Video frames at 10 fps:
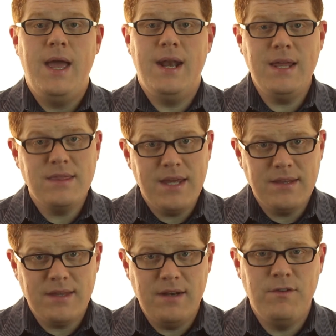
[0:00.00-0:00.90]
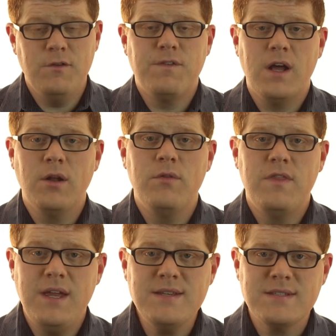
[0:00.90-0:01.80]
And I think that if you follow
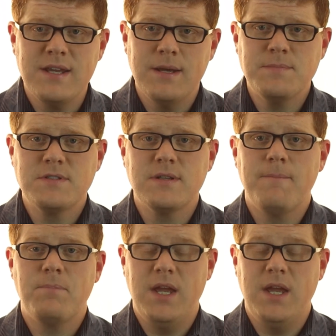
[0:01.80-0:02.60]
these tips